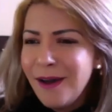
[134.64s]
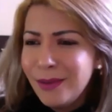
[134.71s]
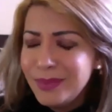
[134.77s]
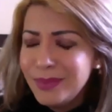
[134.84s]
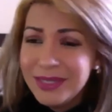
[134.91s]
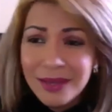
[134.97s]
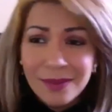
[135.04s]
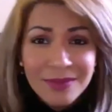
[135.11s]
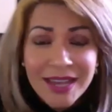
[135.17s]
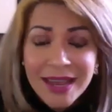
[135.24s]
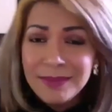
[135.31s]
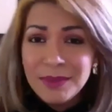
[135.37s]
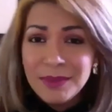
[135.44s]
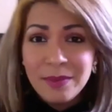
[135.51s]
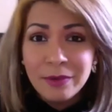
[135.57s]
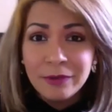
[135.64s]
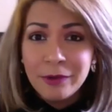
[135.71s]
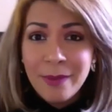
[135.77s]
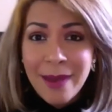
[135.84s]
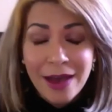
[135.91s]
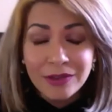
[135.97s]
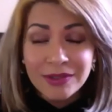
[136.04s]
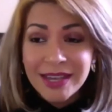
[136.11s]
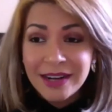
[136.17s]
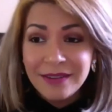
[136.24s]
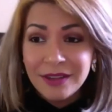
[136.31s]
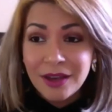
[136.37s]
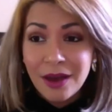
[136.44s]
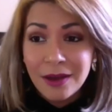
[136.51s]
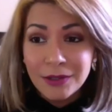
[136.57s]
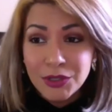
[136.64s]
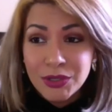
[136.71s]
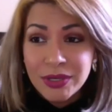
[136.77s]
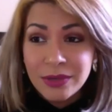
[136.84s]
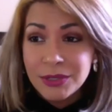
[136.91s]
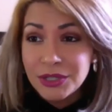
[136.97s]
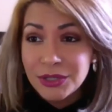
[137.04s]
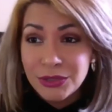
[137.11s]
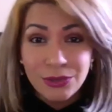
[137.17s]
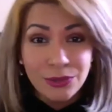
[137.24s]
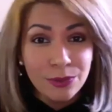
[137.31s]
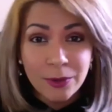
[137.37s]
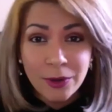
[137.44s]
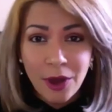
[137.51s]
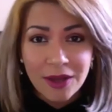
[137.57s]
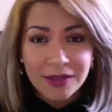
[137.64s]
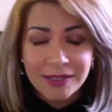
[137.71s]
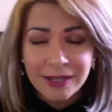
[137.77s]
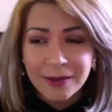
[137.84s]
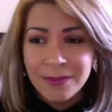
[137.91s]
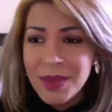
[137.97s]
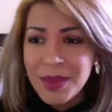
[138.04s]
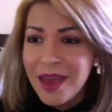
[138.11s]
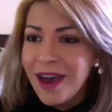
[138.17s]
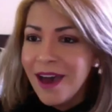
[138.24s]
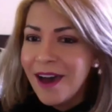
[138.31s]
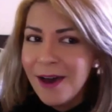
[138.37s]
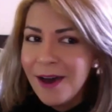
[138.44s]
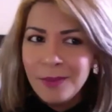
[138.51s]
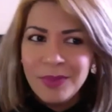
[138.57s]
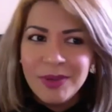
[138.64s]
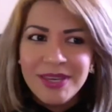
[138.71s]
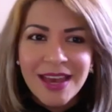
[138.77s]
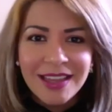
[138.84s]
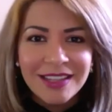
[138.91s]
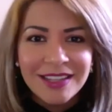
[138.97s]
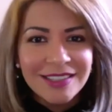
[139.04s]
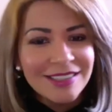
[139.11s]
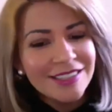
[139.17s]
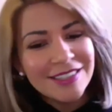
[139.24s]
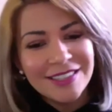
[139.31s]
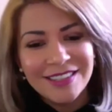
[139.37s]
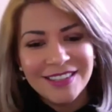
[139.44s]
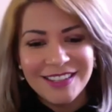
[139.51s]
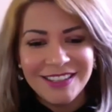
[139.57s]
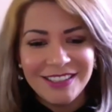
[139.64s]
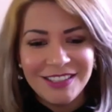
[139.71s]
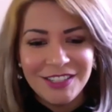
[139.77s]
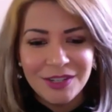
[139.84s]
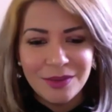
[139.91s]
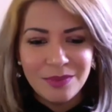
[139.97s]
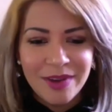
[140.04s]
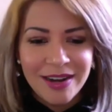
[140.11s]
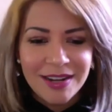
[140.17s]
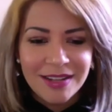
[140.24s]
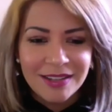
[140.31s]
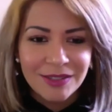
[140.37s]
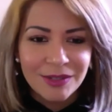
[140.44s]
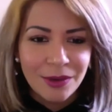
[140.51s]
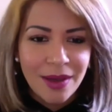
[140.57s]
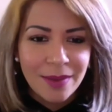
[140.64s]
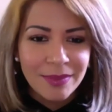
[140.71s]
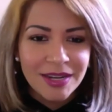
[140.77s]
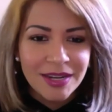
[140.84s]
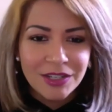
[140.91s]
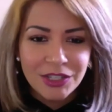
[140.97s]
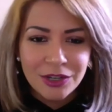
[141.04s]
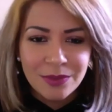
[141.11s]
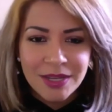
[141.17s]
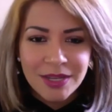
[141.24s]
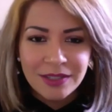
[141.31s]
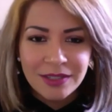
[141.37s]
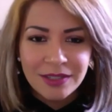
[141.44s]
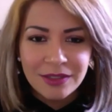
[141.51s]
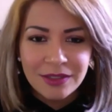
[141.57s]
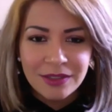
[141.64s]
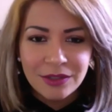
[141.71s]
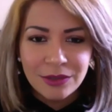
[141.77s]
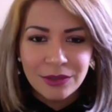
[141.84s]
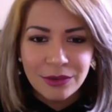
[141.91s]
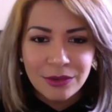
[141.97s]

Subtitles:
Sometimes people from outside of the country, which is super awesome. But yeah, let's jump right in. So I'm gonna share my screen.